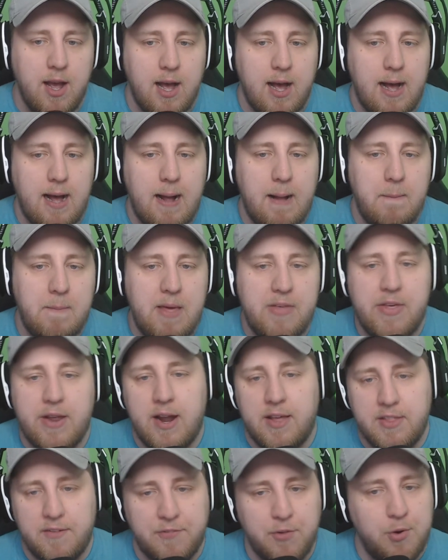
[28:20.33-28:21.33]
And then
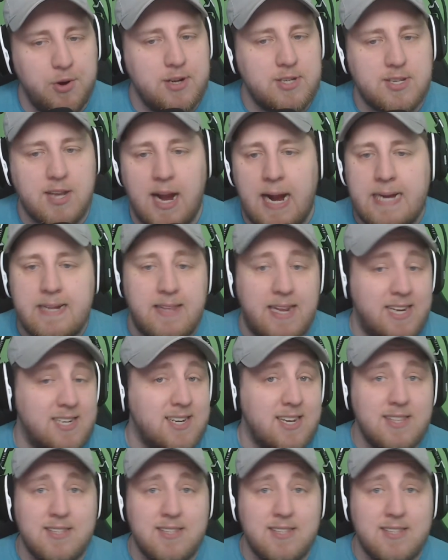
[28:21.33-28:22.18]
on the Florida side, they just